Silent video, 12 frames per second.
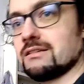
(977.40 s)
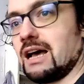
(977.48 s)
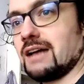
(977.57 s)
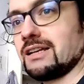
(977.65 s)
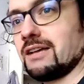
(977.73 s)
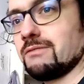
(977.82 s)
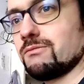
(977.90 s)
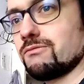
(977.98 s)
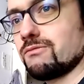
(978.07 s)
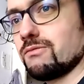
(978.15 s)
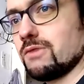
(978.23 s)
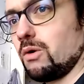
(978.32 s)
don't
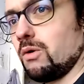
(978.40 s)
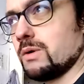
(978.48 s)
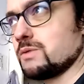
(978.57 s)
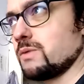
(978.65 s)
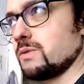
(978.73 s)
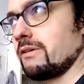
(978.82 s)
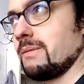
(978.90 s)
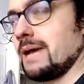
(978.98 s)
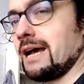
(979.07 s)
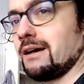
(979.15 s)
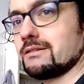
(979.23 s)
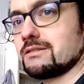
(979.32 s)
always worry
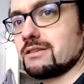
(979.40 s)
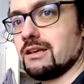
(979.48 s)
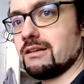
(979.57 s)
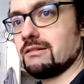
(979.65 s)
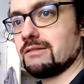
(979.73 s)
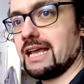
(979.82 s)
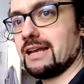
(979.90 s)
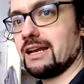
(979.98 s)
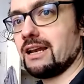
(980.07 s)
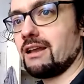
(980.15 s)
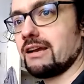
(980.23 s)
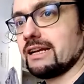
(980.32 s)
about getting a
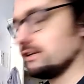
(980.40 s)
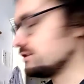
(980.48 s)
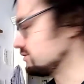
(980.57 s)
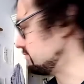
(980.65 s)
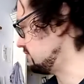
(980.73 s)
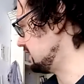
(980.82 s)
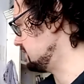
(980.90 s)
likeness really,